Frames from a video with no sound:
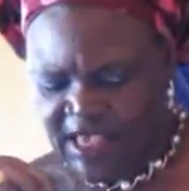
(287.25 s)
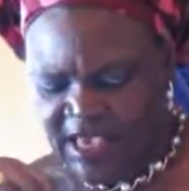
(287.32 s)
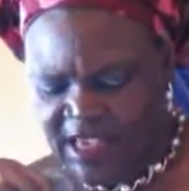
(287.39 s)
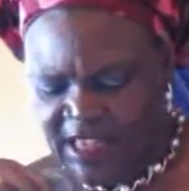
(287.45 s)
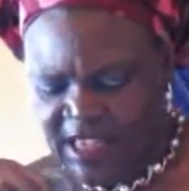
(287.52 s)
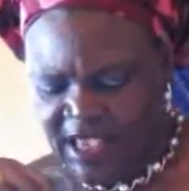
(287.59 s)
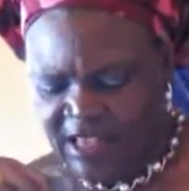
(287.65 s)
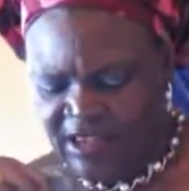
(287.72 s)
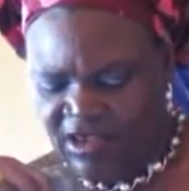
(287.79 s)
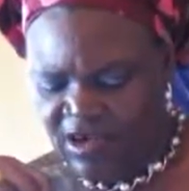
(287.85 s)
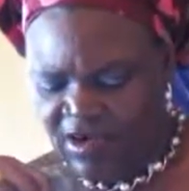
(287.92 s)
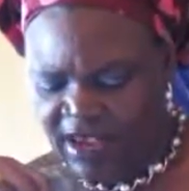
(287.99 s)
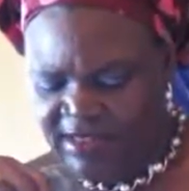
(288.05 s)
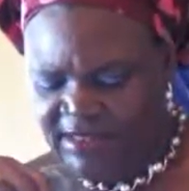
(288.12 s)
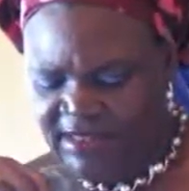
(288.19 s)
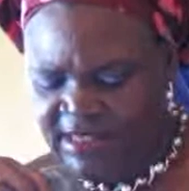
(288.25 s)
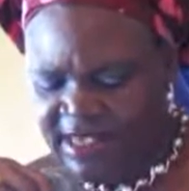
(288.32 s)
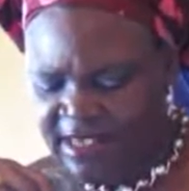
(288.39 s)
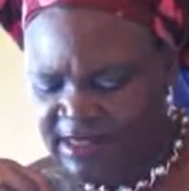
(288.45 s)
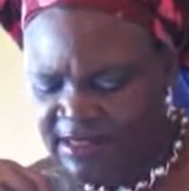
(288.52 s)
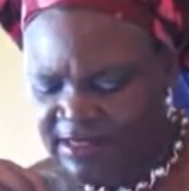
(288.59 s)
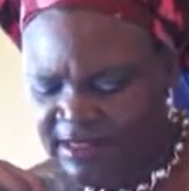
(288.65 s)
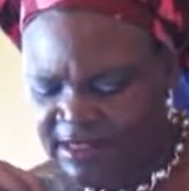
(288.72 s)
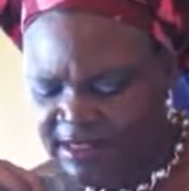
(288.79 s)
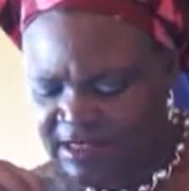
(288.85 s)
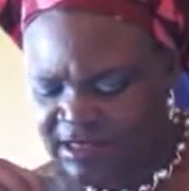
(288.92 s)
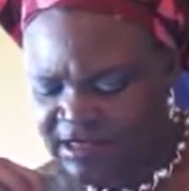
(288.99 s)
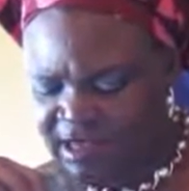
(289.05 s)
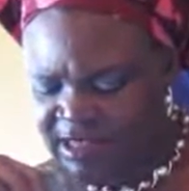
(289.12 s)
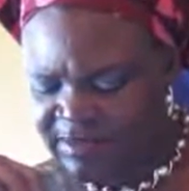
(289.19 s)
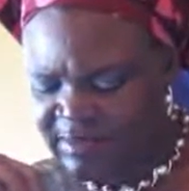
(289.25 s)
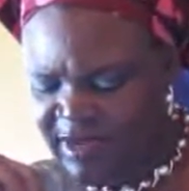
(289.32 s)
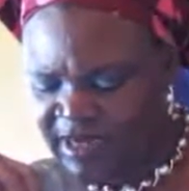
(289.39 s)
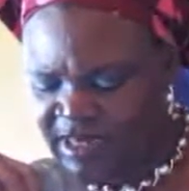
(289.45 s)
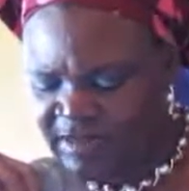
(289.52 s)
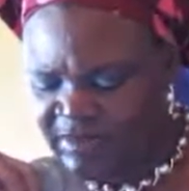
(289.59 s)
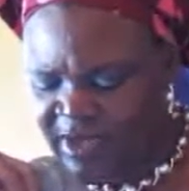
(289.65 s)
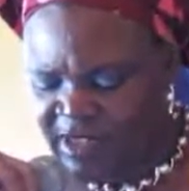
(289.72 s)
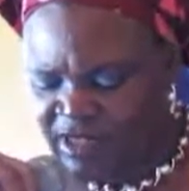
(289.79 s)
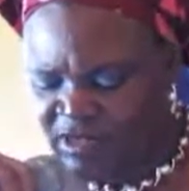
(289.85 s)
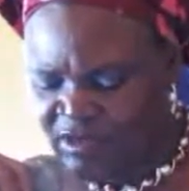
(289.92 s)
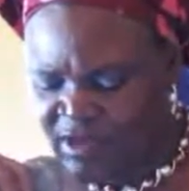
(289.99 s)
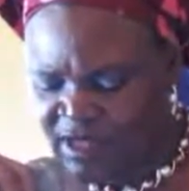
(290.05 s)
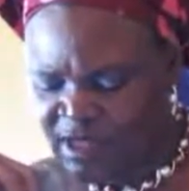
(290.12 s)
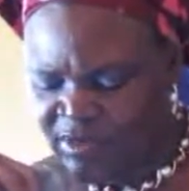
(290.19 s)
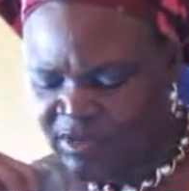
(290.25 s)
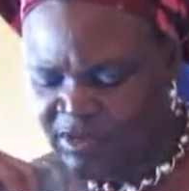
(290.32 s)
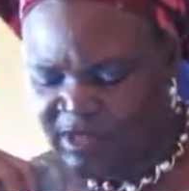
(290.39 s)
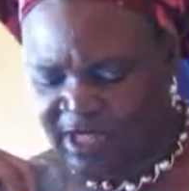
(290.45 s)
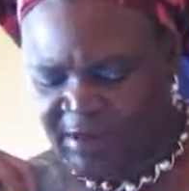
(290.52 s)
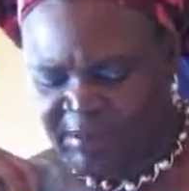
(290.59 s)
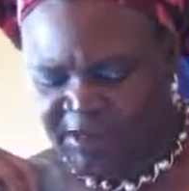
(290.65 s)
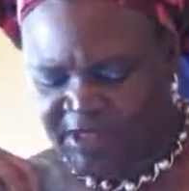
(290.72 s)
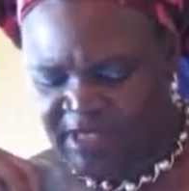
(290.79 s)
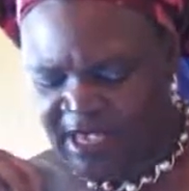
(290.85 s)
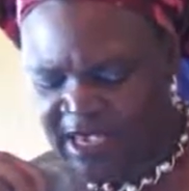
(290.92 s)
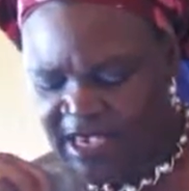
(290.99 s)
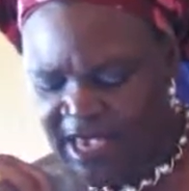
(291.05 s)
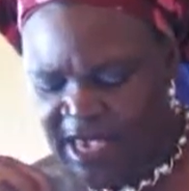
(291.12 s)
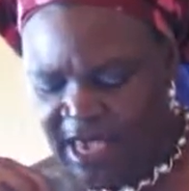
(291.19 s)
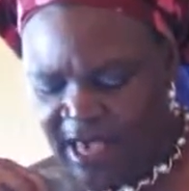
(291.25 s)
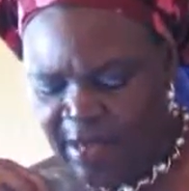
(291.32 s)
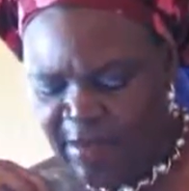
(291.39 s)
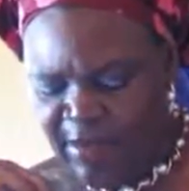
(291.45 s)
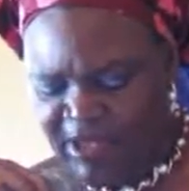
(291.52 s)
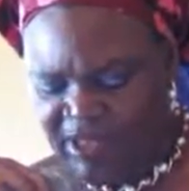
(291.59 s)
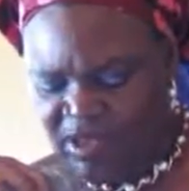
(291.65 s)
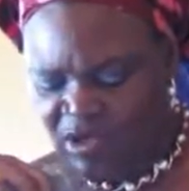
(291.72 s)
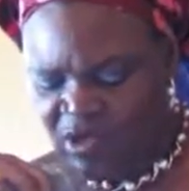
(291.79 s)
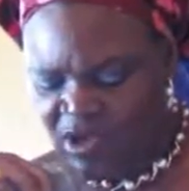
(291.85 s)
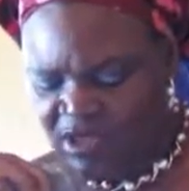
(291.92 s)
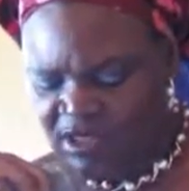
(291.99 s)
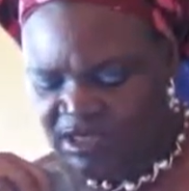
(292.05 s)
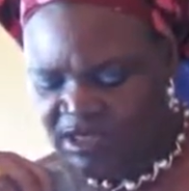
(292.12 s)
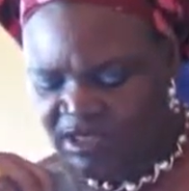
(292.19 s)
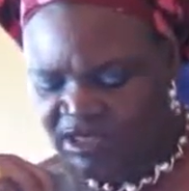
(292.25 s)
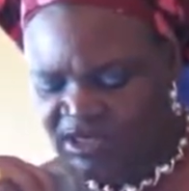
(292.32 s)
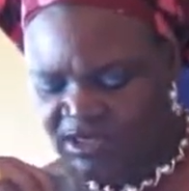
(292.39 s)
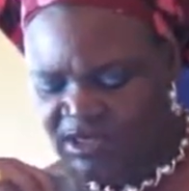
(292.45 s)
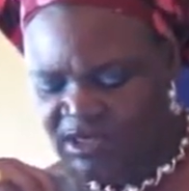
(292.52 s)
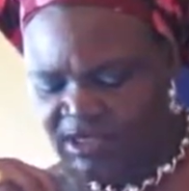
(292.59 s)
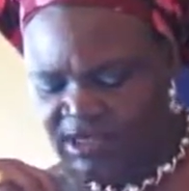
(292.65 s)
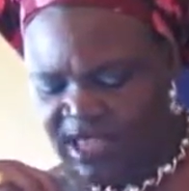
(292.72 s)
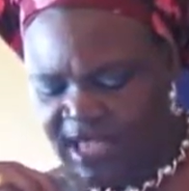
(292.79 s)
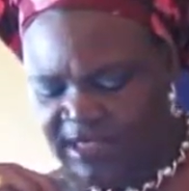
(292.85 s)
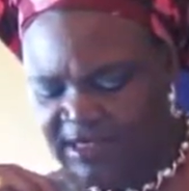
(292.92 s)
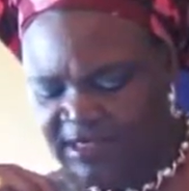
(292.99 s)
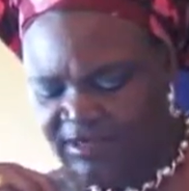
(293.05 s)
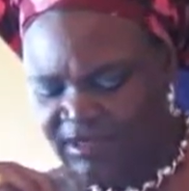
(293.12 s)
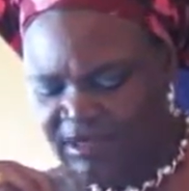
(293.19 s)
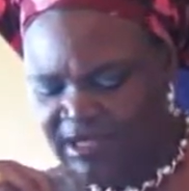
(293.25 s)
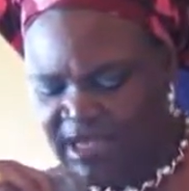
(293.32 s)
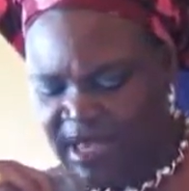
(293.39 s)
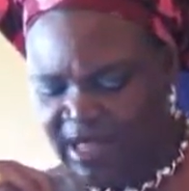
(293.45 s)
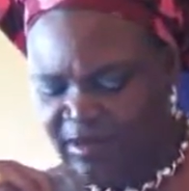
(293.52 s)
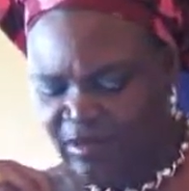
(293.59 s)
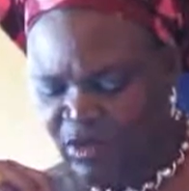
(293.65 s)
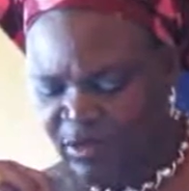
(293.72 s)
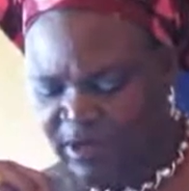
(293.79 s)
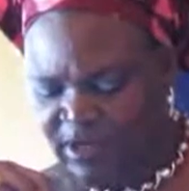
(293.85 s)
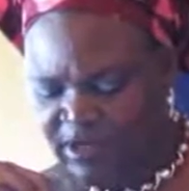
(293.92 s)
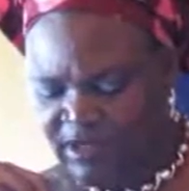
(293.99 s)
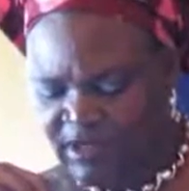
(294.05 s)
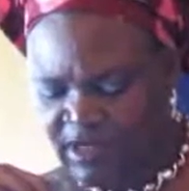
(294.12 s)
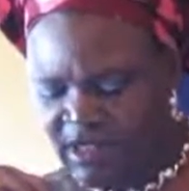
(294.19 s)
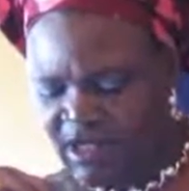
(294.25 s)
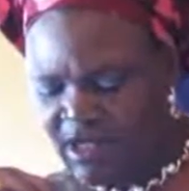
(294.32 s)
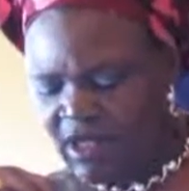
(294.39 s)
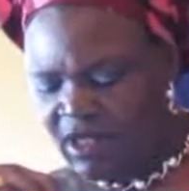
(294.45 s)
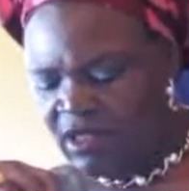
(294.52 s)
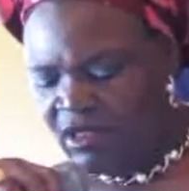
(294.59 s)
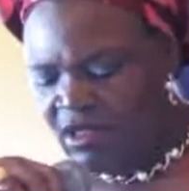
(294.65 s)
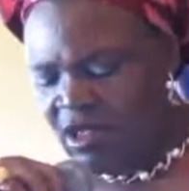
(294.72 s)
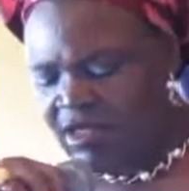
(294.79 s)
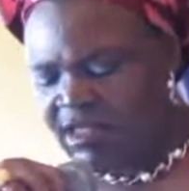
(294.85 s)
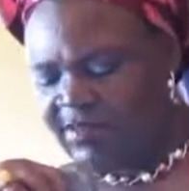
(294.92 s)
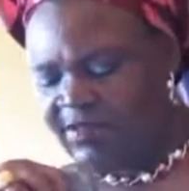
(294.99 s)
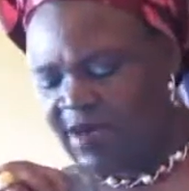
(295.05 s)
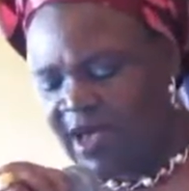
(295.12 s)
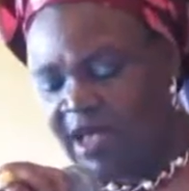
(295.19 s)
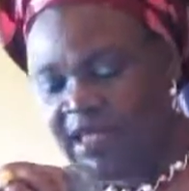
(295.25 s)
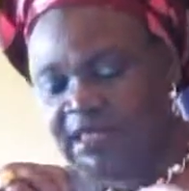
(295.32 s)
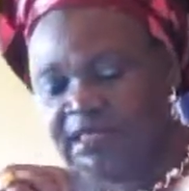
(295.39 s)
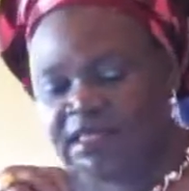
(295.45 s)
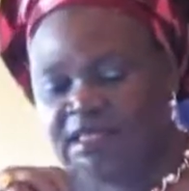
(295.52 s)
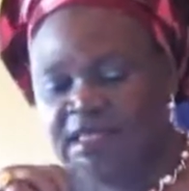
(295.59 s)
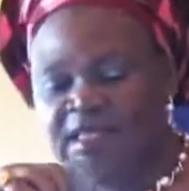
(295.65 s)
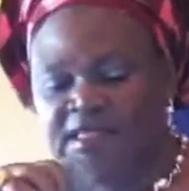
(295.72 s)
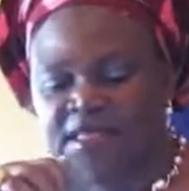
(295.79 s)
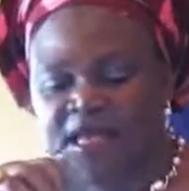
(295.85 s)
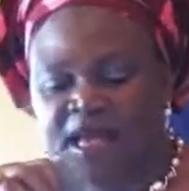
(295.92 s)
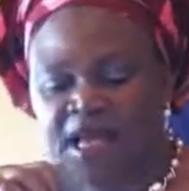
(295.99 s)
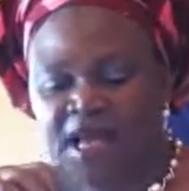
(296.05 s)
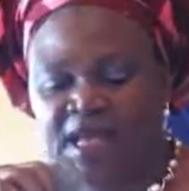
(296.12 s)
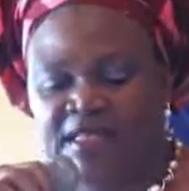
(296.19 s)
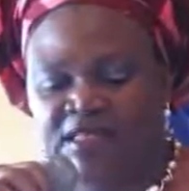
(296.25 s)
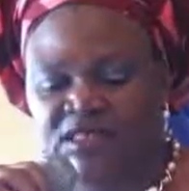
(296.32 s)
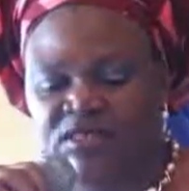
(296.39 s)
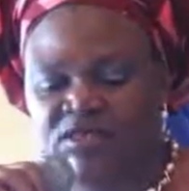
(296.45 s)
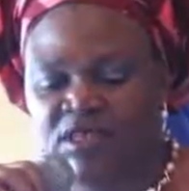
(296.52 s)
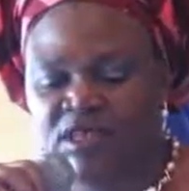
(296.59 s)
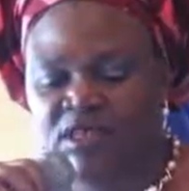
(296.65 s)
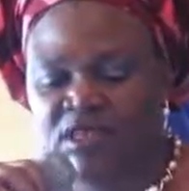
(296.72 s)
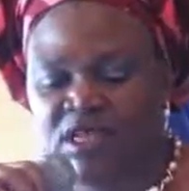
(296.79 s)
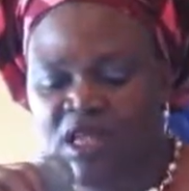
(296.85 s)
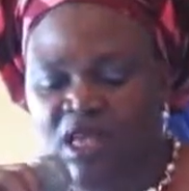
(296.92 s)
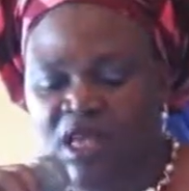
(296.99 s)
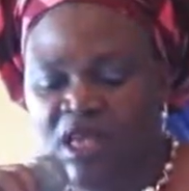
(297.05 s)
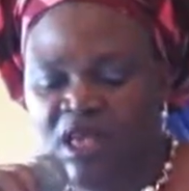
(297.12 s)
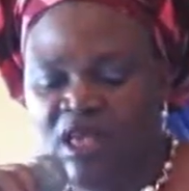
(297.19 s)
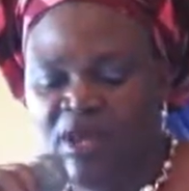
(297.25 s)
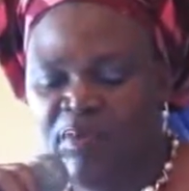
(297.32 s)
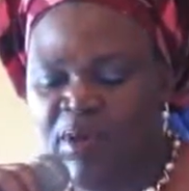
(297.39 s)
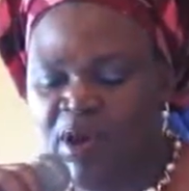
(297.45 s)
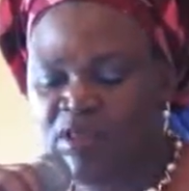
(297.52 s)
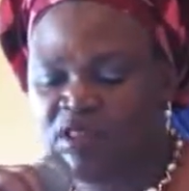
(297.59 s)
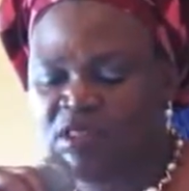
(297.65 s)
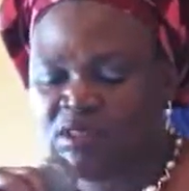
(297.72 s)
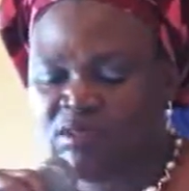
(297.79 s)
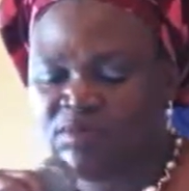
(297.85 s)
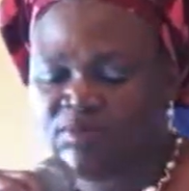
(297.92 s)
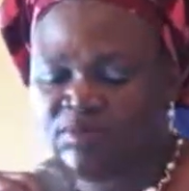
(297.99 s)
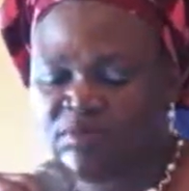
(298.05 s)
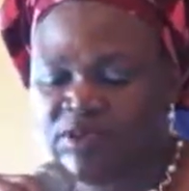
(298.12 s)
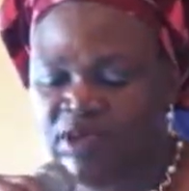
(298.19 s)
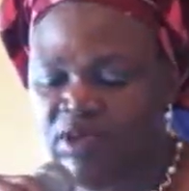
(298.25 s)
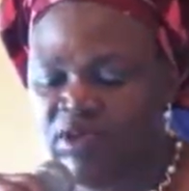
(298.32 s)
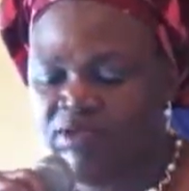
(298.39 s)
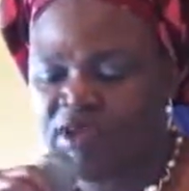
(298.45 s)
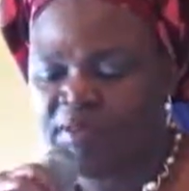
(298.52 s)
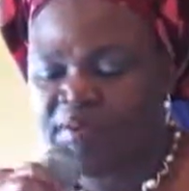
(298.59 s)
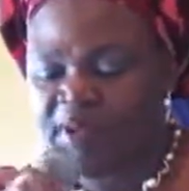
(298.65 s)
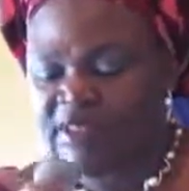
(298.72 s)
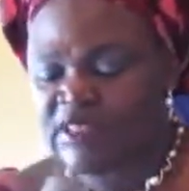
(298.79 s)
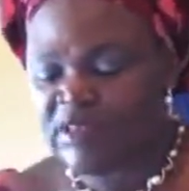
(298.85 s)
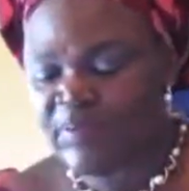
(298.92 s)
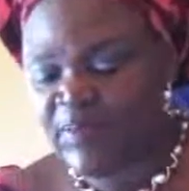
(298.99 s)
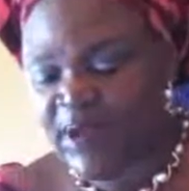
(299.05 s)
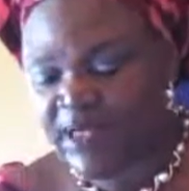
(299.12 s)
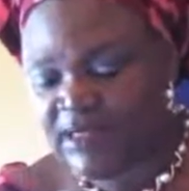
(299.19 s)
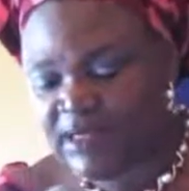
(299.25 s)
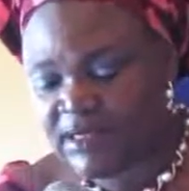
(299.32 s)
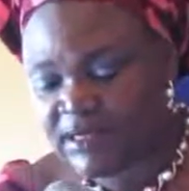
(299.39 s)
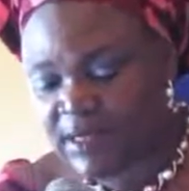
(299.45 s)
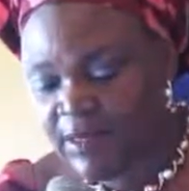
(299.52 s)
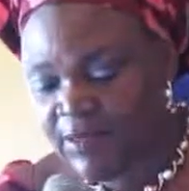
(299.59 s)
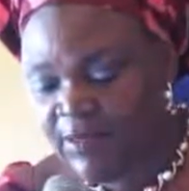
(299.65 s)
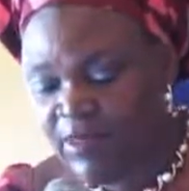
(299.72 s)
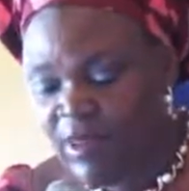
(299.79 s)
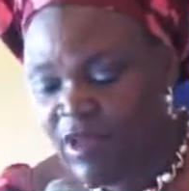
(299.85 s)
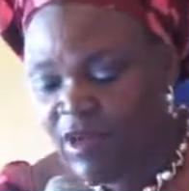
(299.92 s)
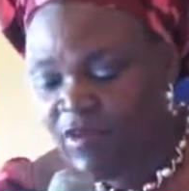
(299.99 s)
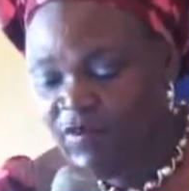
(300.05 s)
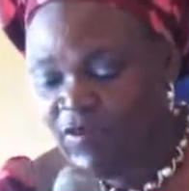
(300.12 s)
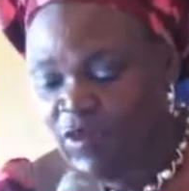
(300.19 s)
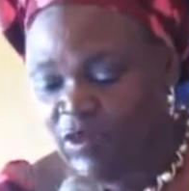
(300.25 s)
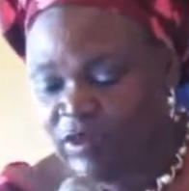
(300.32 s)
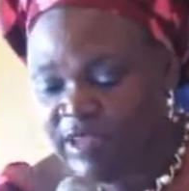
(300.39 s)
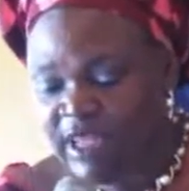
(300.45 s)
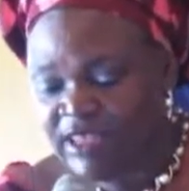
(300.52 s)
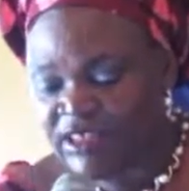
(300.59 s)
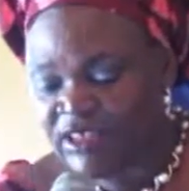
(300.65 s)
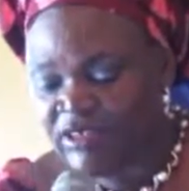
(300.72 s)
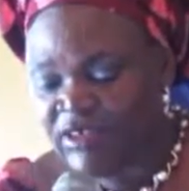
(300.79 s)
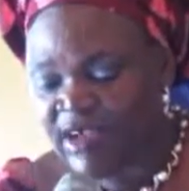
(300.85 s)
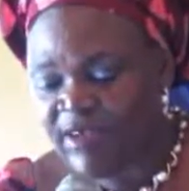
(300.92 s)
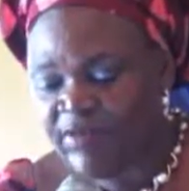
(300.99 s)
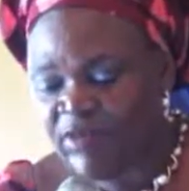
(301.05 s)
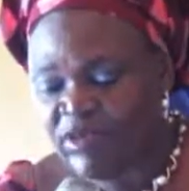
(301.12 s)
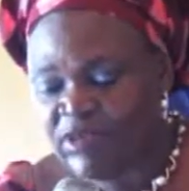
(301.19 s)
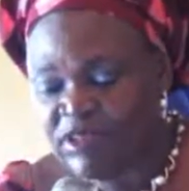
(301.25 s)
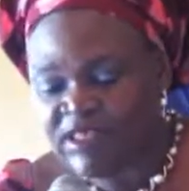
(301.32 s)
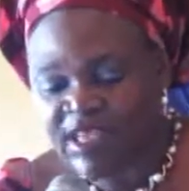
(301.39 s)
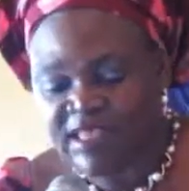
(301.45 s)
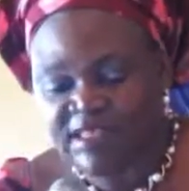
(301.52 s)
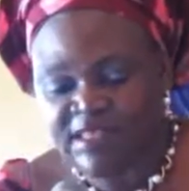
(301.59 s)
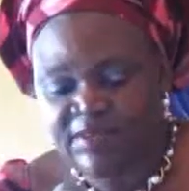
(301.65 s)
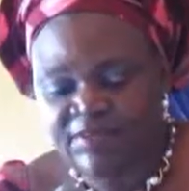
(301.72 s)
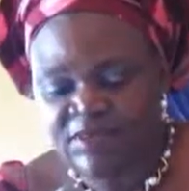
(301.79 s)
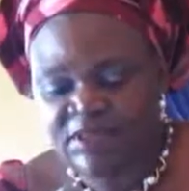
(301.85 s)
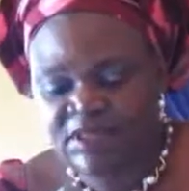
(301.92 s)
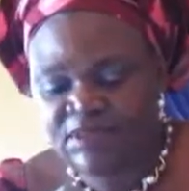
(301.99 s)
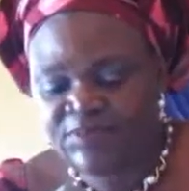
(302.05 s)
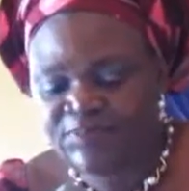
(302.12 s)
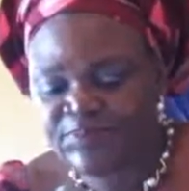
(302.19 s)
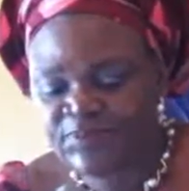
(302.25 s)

in endurance skills and stress management to enable them to take meticulous decisions at critical moments. Thus far, the center has trained about 300 participants for Nigeria Volunteer Service,